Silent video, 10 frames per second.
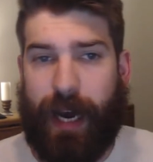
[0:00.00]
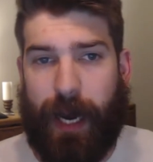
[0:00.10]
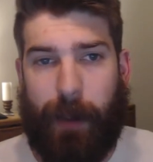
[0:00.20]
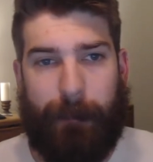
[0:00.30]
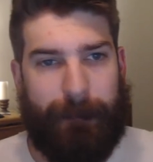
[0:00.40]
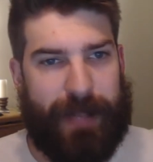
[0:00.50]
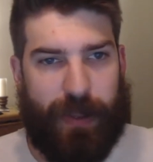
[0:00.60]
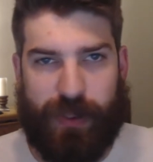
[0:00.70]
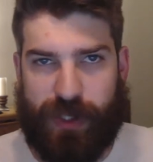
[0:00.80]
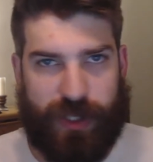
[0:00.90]

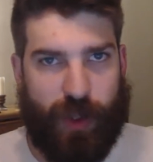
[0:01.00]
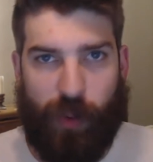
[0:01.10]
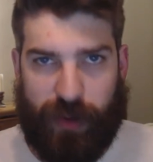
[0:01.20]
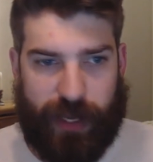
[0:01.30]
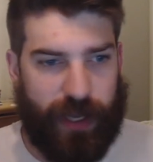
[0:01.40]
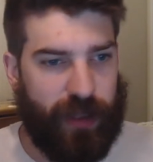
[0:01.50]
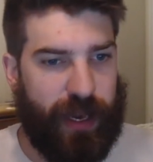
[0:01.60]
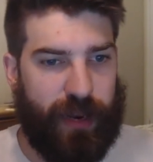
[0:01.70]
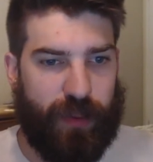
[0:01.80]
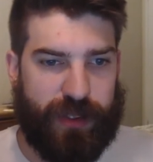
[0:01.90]
It was just
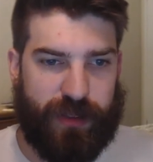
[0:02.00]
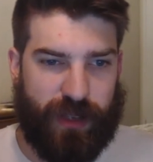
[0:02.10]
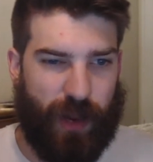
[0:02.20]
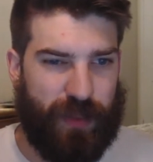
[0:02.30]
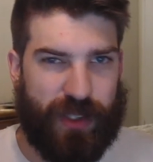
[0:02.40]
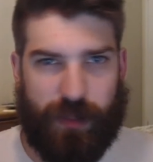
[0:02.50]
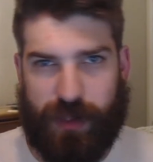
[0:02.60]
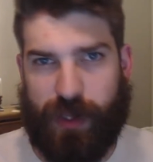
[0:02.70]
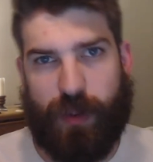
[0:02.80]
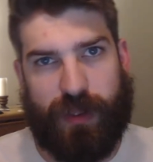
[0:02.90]
overkill and was
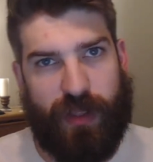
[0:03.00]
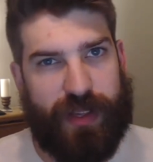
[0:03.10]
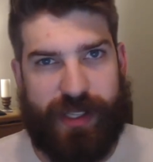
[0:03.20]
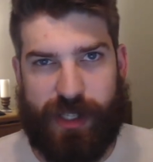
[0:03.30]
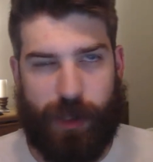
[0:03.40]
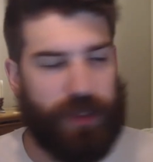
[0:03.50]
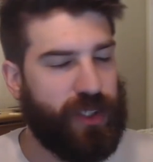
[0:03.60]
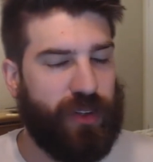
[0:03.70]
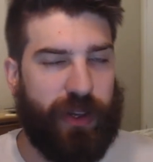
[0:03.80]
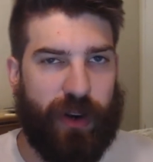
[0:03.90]
cumbersome to use. And this is so
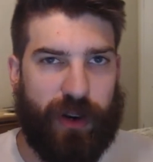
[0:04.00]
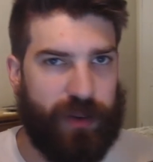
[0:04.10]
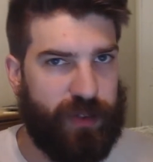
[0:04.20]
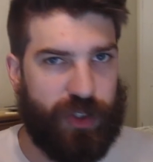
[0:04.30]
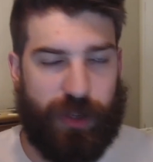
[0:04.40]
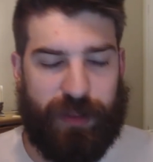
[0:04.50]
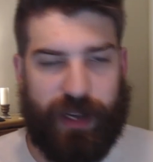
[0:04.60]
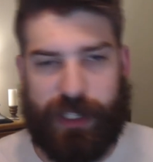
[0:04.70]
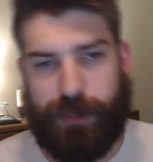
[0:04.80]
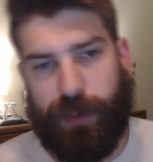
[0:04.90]
much cleaner,
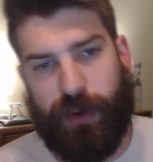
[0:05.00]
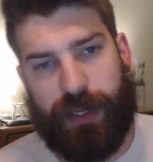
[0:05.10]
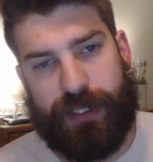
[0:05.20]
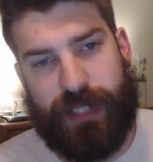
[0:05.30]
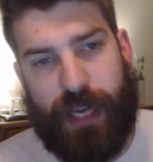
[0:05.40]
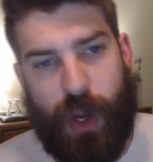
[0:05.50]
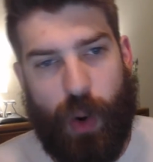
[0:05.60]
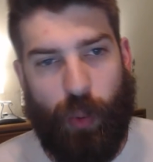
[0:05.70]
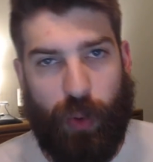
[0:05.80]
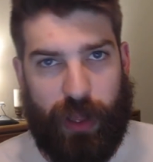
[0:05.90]
streamlined experience.
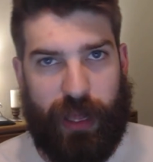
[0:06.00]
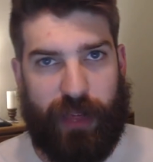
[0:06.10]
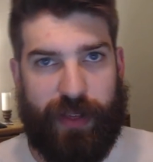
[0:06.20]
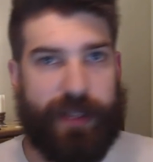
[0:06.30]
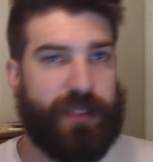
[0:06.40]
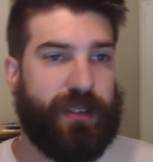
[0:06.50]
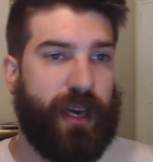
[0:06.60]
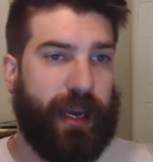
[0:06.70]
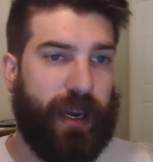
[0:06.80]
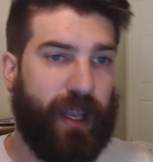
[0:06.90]
Really like
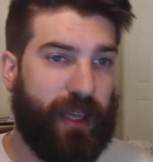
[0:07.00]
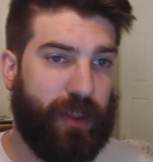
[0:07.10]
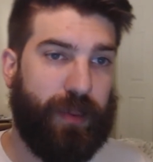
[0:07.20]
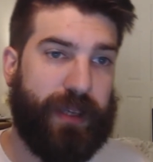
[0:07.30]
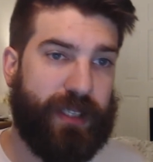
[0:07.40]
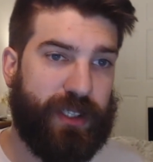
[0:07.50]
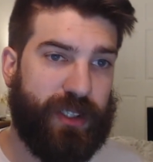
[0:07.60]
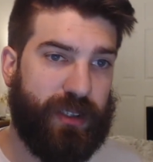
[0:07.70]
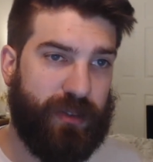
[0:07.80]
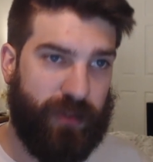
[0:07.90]
this. Again, like the
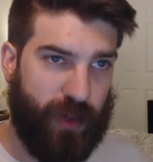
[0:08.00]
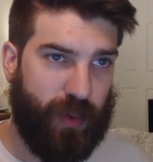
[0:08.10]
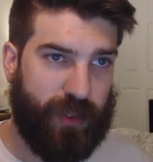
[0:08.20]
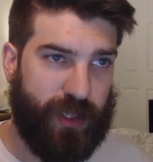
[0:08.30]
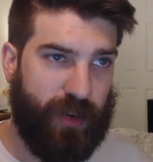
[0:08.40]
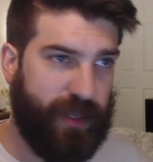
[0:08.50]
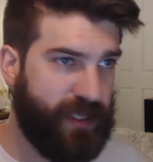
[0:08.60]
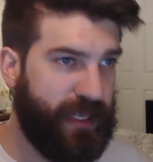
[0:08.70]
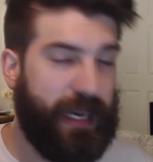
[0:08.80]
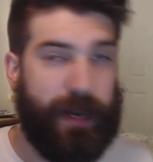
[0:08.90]
PlayStation Vue
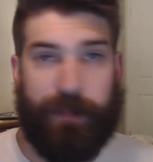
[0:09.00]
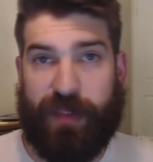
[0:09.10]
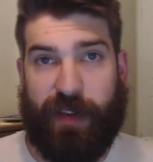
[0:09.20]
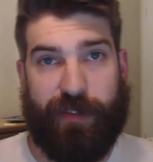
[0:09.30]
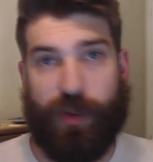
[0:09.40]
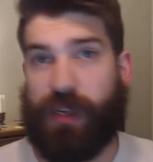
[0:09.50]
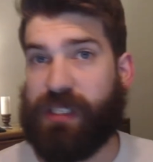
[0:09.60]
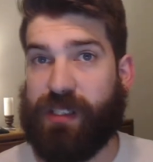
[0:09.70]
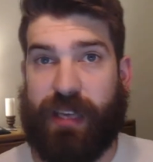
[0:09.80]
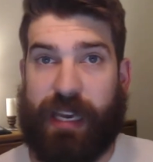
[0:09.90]
service. If you
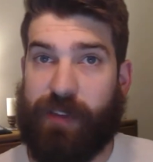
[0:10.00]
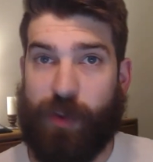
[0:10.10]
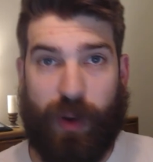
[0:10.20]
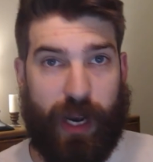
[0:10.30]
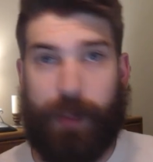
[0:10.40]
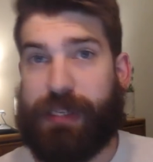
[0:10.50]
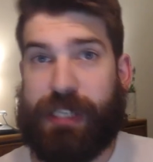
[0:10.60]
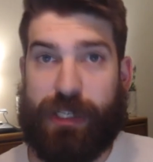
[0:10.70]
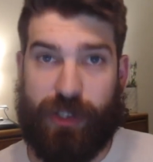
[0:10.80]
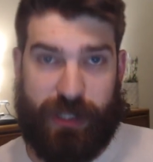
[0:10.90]
like Sling, if you want Comedy
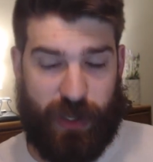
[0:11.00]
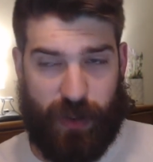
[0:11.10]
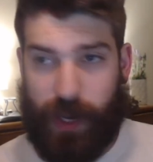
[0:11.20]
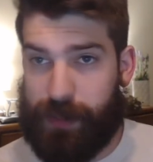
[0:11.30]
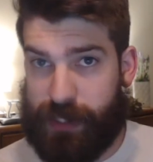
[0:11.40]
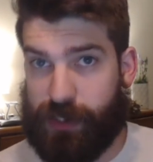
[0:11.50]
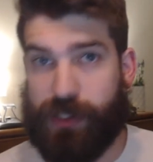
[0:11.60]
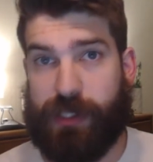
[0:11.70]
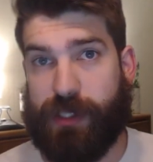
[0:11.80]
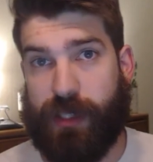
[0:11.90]
Essentials, I know Comedy
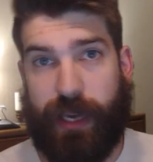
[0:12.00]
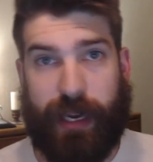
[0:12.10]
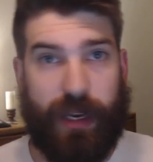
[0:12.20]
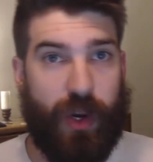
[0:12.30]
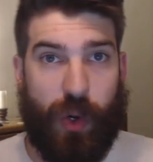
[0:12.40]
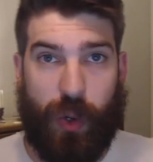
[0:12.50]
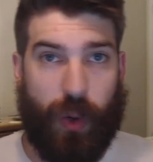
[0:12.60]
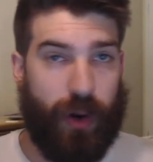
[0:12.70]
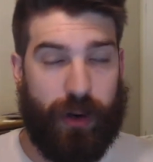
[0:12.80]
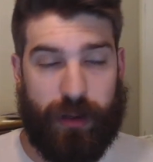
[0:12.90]
Essentials on Sling,
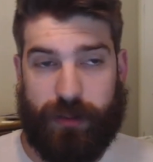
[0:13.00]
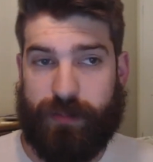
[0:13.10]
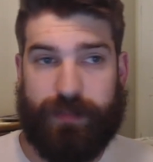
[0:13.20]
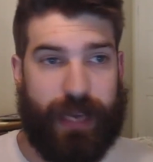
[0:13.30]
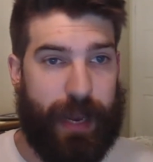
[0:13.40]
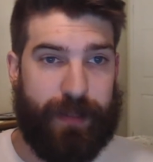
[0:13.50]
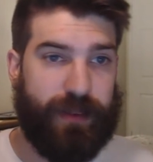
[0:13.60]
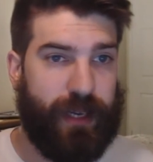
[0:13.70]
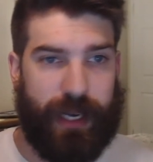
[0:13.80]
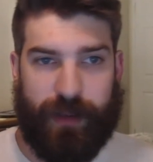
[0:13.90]
or
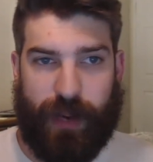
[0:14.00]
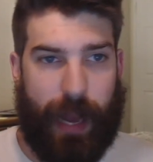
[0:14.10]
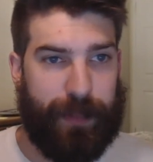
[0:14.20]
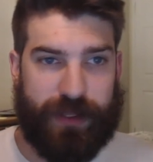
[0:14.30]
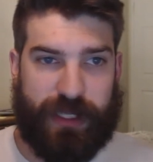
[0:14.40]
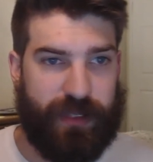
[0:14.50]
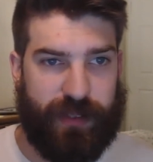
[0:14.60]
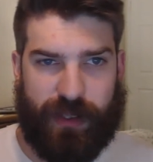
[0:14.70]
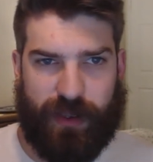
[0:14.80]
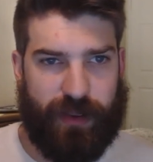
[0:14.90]
Apple
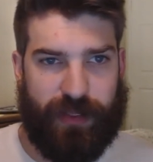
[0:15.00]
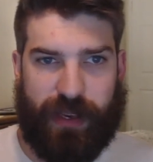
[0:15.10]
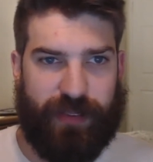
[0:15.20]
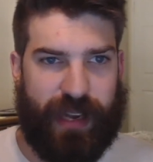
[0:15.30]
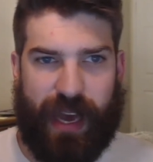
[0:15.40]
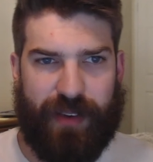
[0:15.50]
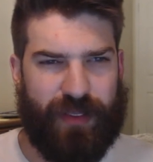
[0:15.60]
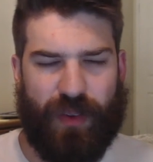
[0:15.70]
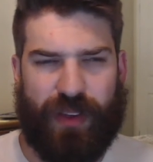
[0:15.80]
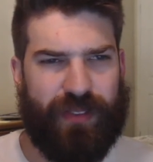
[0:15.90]
TV, if they even
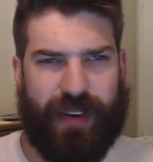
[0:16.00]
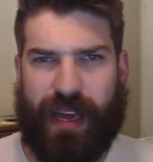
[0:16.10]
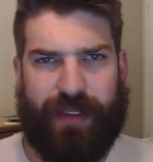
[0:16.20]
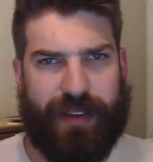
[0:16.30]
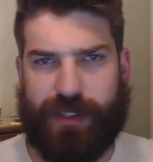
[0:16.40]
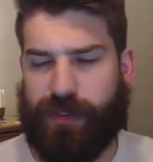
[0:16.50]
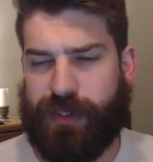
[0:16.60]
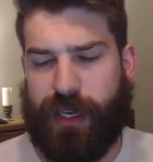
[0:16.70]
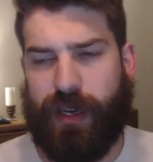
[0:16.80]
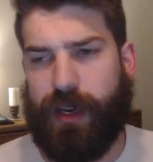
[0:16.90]
have, no, they even have that
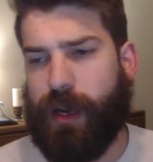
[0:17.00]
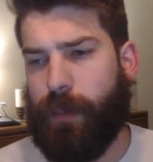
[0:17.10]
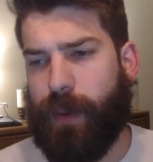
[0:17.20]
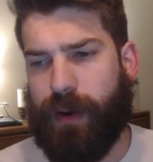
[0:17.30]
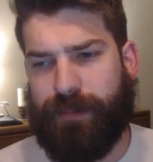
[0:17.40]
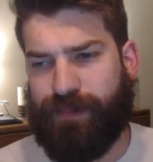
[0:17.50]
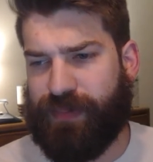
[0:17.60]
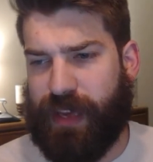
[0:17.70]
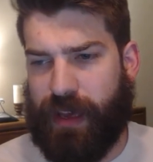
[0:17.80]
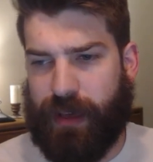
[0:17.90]
service yet. But
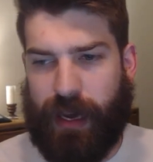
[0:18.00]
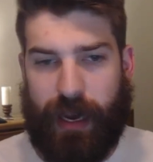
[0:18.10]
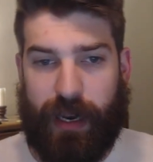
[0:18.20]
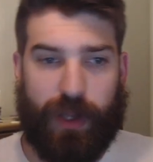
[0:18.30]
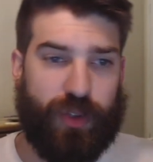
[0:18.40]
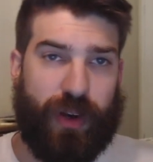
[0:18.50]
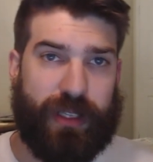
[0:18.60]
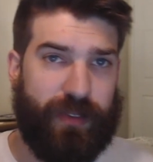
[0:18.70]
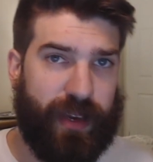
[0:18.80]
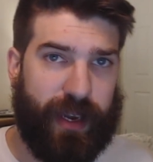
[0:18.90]

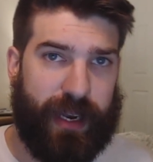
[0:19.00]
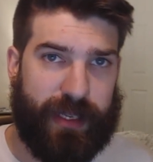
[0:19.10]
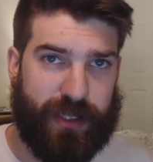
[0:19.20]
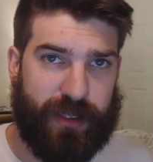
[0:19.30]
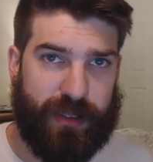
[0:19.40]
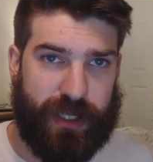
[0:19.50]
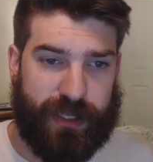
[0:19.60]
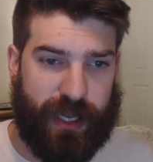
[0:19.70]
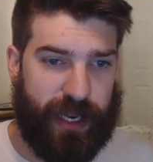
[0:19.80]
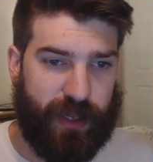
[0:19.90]
DirecTV again
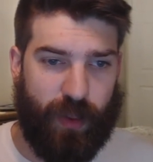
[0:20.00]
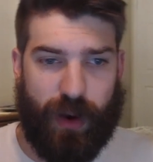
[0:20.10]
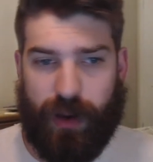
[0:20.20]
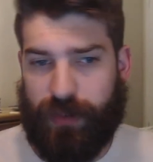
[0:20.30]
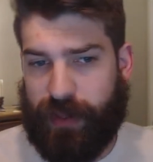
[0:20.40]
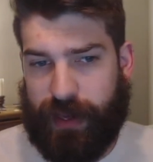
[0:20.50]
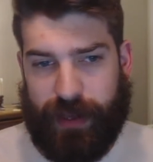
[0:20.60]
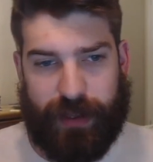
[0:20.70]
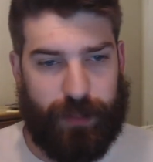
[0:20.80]
is getting one.